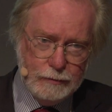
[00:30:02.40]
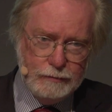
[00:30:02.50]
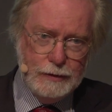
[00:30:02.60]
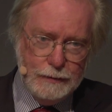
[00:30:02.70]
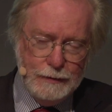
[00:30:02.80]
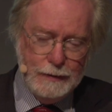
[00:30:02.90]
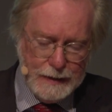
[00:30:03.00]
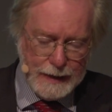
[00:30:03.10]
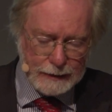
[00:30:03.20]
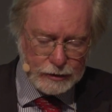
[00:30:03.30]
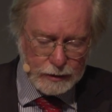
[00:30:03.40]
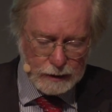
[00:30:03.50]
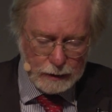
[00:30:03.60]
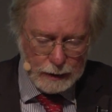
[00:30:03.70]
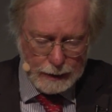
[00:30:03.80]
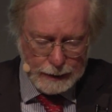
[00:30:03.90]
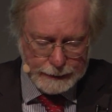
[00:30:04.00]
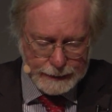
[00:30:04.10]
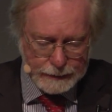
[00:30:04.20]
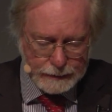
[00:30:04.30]
of national
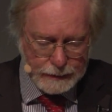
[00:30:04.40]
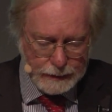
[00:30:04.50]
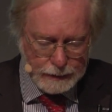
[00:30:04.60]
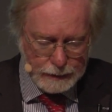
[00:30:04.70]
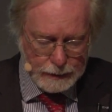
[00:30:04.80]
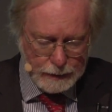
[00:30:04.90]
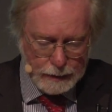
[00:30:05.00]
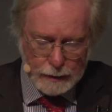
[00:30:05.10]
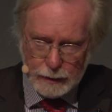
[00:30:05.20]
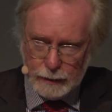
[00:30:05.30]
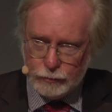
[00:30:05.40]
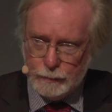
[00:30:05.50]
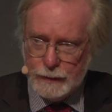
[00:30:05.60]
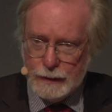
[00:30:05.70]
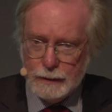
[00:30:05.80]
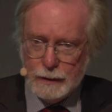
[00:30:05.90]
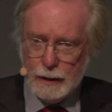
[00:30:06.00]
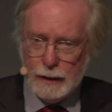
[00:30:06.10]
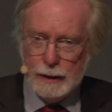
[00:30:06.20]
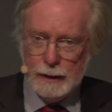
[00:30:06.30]
identity has been
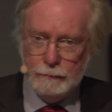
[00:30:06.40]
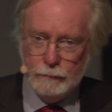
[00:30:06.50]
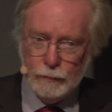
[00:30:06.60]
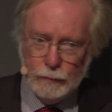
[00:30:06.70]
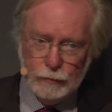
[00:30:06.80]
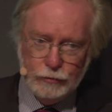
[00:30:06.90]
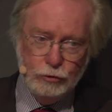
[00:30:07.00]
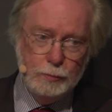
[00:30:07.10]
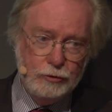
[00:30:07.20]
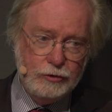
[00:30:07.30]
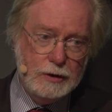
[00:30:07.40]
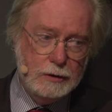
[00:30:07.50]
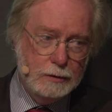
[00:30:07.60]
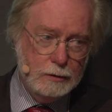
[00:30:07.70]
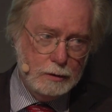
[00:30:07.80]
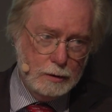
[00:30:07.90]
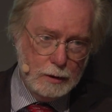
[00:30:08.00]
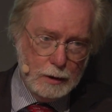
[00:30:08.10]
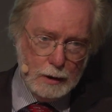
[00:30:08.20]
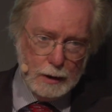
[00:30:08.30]
um, superseded
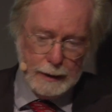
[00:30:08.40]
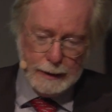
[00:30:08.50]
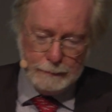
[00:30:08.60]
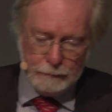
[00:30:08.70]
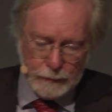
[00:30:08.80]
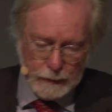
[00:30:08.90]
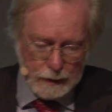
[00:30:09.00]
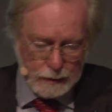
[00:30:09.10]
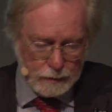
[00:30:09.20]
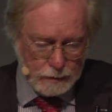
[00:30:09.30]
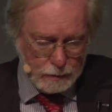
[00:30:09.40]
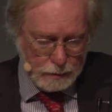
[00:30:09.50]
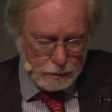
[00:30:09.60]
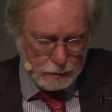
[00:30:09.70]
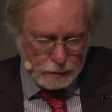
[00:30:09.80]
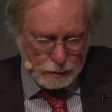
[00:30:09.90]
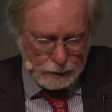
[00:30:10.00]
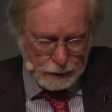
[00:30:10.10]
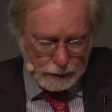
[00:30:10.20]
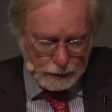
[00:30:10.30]
um, in,
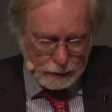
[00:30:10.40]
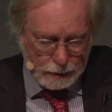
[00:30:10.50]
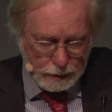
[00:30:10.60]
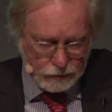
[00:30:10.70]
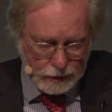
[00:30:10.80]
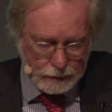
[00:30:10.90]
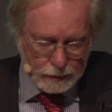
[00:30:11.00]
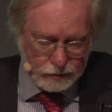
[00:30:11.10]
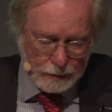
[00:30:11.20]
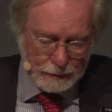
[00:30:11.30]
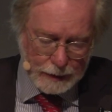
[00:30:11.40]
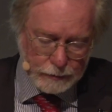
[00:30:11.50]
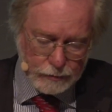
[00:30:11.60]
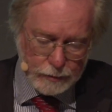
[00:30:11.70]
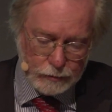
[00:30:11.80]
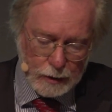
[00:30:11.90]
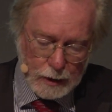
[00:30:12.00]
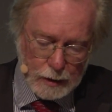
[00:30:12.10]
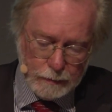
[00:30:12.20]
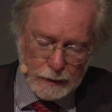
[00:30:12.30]
uh, in, so, in some countries
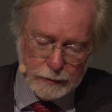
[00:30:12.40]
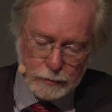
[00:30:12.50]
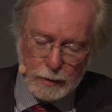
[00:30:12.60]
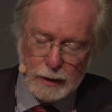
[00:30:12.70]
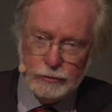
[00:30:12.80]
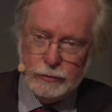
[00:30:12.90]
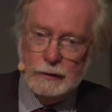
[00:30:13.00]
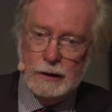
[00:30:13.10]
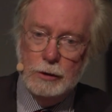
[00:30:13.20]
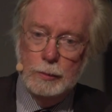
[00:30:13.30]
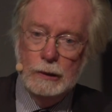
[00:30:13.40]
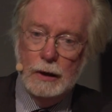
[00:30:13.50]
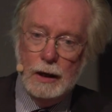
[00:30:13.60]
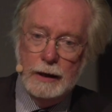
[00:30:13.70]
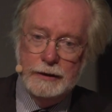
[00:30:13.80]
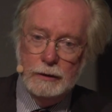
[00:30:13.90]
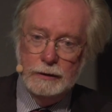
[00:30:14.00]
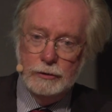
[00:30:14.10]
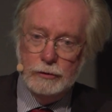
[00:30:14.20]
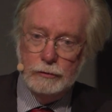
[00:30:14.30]
by the rise of global
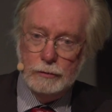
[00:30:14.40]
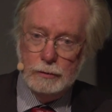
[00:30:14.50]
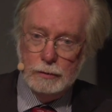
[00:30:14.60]
ideologies.